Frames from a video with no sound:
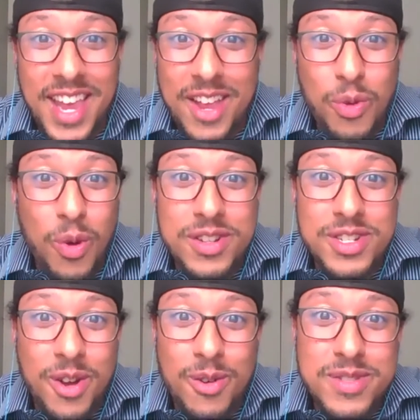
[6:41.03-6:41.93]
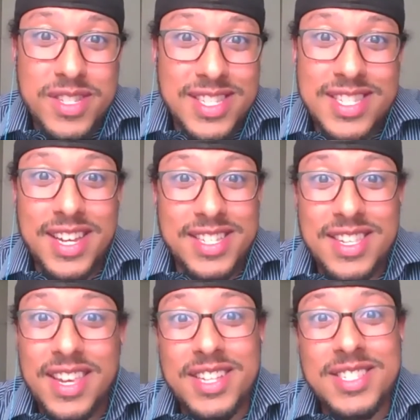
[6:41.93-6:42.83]
Antoine Jones and
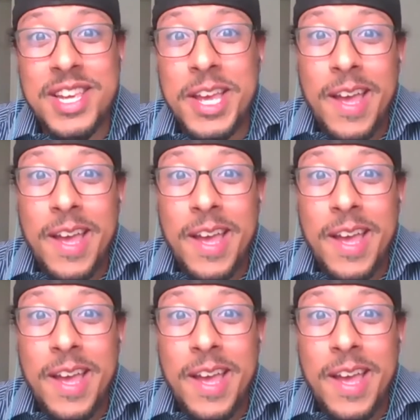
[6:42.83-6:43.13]
6'6